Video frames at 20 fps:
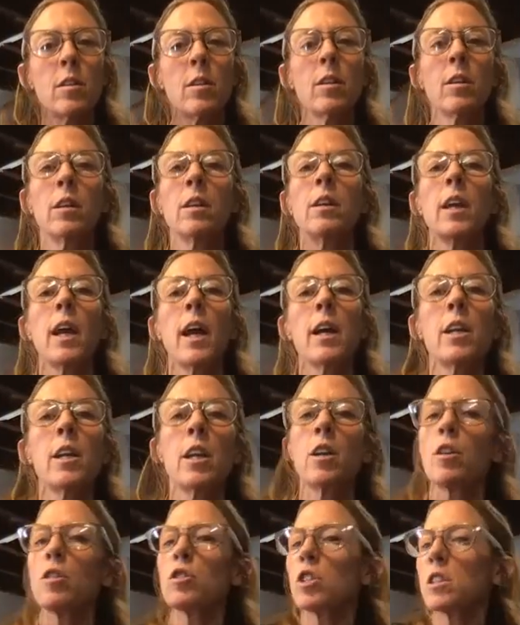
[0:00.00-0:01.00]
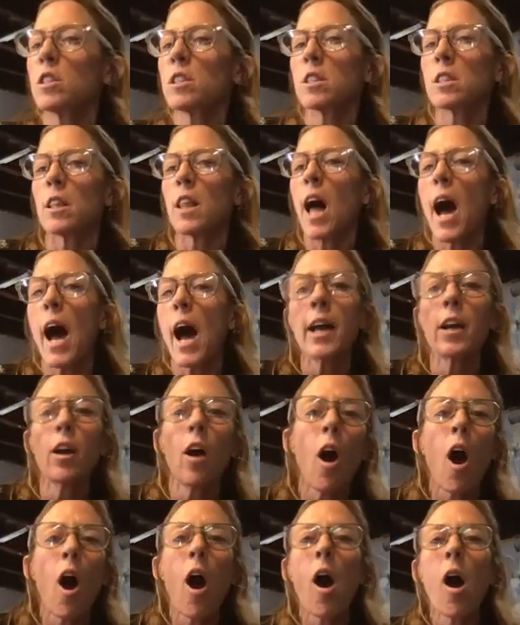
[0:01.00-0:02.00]
Yeah, and it'll just slide
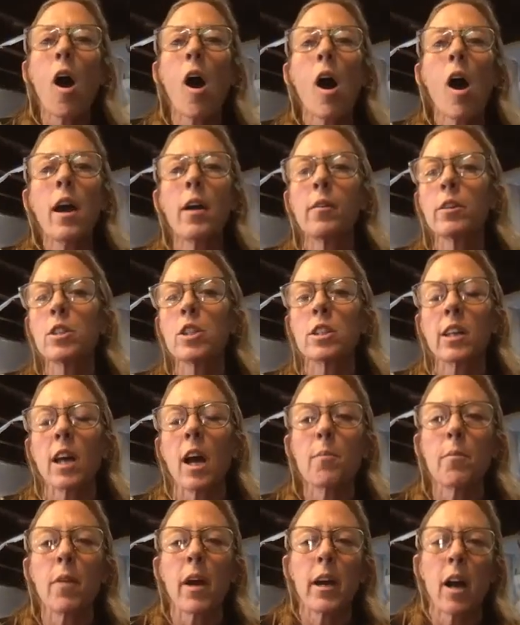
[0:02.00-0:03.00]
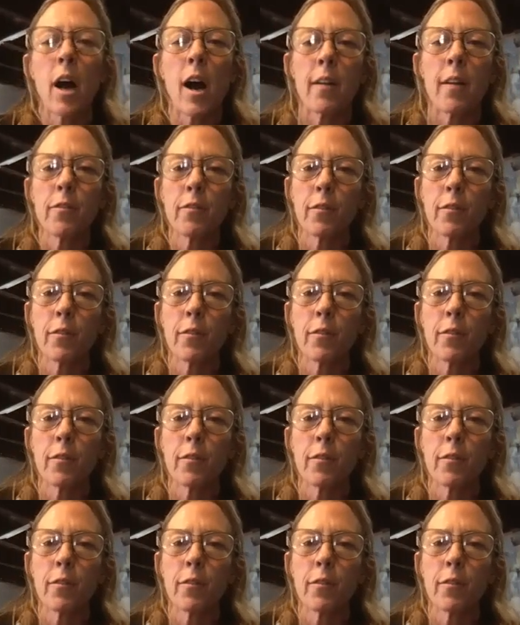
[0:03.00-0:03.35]
it will just come right off.